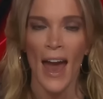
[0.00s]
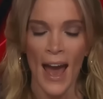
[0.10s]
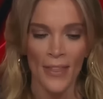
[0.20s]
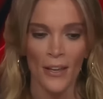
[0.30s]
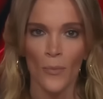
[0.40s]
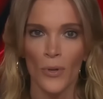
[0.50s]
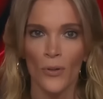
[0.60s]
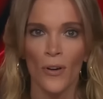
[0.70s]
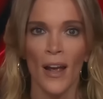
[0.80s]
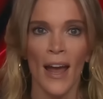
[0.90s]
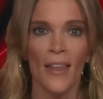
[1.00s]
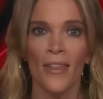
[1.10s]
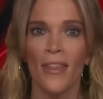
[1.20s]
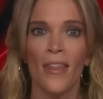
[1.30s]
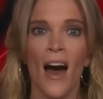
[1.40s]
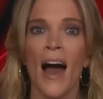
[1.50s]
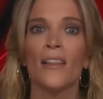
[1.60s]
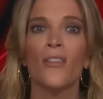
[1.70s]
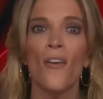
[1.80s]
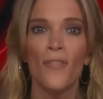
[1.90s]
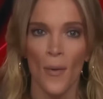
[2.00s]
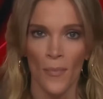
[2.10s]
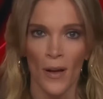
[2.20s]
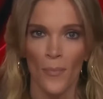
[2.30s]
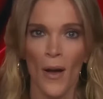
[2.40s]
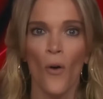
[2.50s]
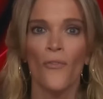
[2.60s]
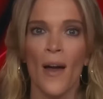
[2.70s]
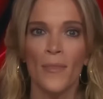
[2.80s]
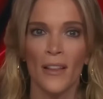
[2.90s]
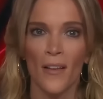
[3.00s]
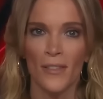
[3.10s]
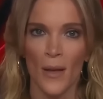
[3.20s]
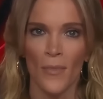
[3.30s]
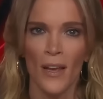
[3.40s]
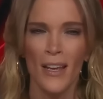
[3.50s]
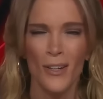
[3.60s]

at the computer, and I love them. My whole family loves them.